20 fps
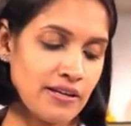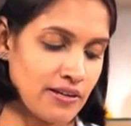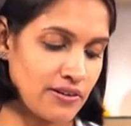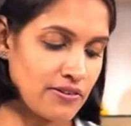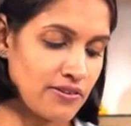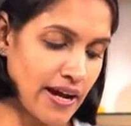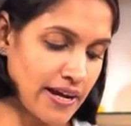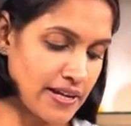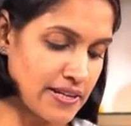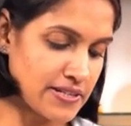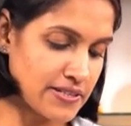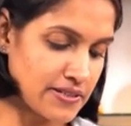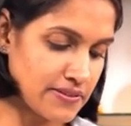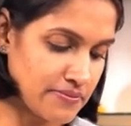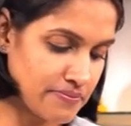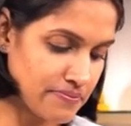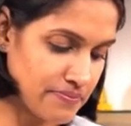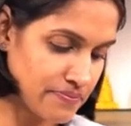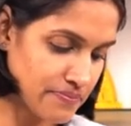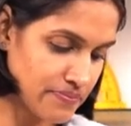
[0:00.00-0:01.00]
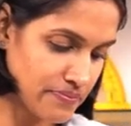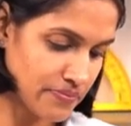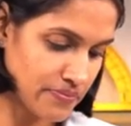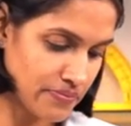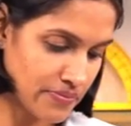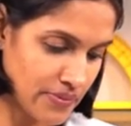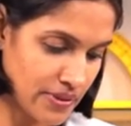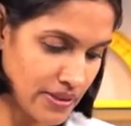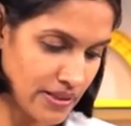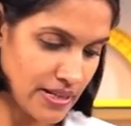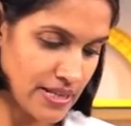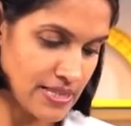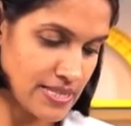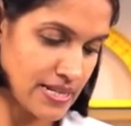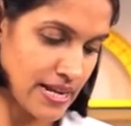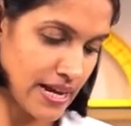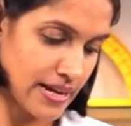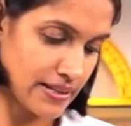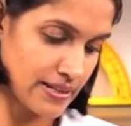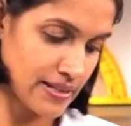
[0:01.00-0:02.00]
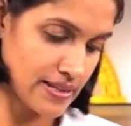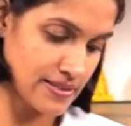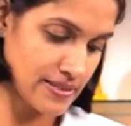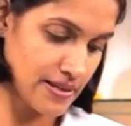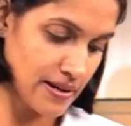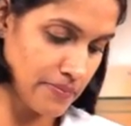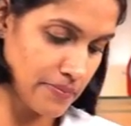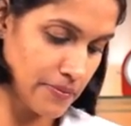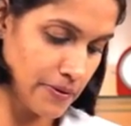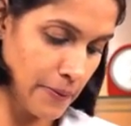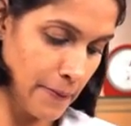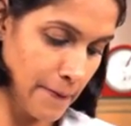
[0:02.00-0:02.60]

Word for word: Right. Let's light this up.